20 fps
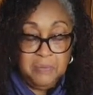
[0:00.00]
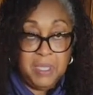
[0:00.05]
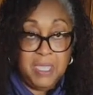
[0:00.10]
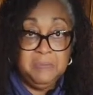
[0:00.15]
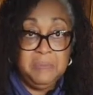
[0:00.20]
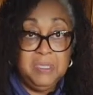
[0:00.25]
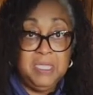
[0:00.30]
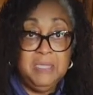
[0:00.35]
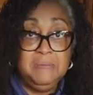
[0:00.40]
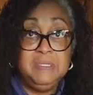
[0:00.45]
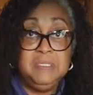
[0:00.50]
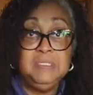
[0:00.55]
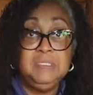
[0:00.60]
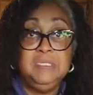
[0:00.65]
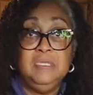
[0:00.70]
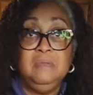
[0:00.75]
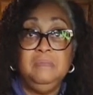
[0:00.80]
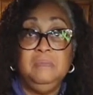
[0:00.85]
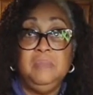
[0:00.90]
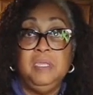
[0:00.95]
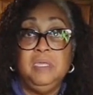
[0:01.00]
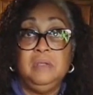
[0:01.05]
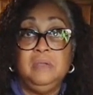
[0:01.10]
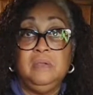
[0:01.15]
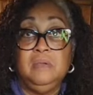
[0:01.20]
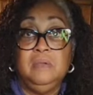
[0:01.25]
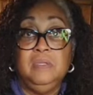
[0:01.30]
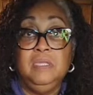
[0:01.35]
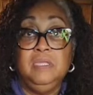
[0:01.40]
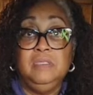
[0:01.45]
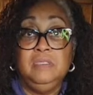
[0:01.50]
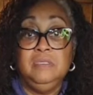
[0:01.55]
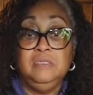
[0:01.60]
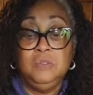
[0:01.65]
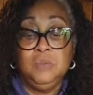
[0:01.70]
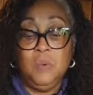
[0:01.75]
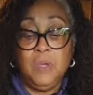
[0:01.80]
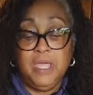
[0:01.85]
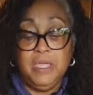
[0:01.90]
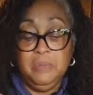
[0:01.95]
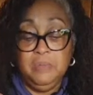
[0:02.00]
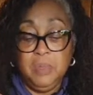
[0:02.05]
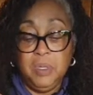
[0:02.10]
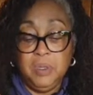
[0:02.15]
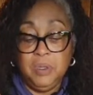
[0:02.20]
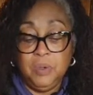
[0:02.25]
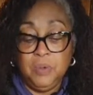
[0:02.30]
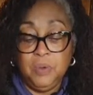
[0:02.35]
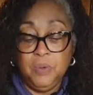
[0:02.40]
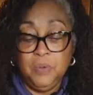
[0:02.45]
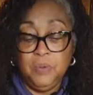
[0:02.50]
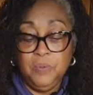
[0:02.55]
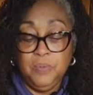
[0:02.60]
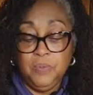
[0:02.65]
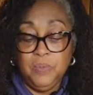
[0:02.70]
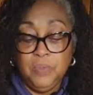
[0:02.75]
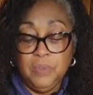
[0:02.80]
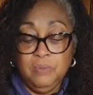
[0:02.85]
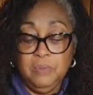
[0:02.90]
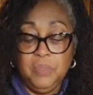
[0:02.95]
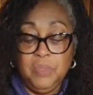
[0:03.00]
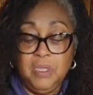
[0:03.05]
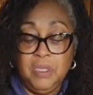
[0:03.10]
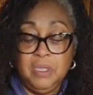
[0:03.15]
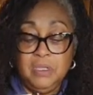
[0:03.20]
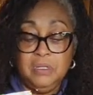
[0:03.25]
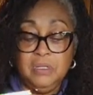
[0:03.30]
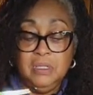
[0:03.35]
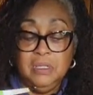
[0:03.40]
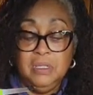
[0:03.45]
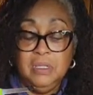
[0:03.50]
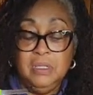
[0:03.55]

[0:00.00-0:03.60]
You might be able to see it better in this white bowl. But